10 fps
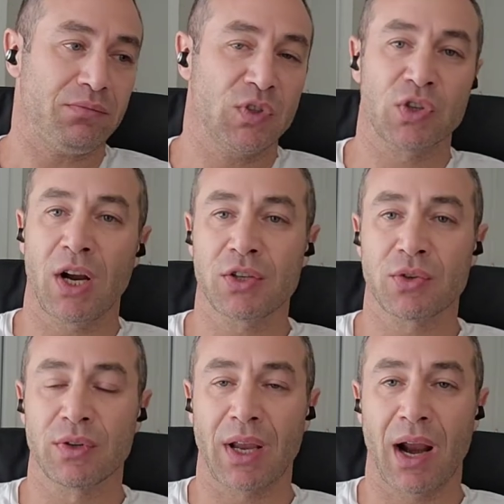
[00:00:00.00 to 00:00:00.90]
trying to
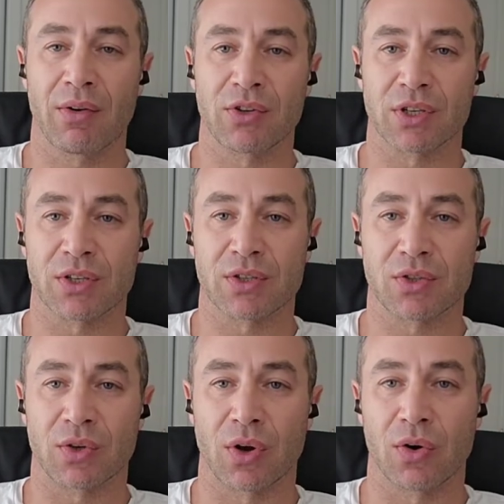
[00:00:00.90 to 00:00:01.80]
encourage us to
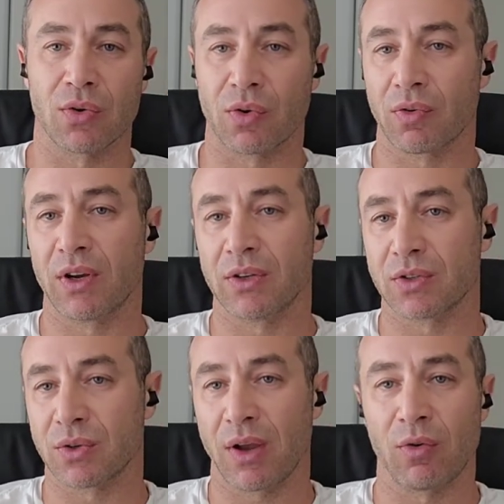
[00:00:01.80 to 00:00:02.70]
go green
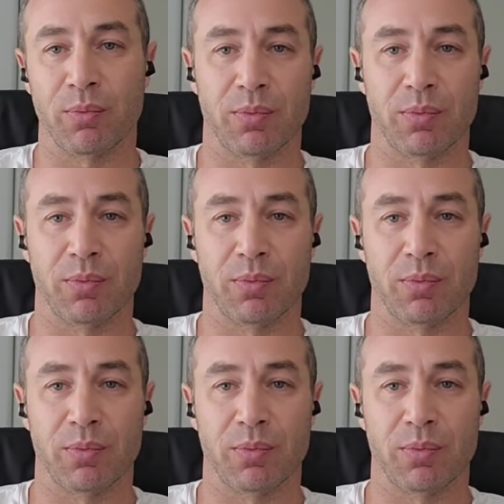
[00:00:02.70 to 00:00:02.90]
to help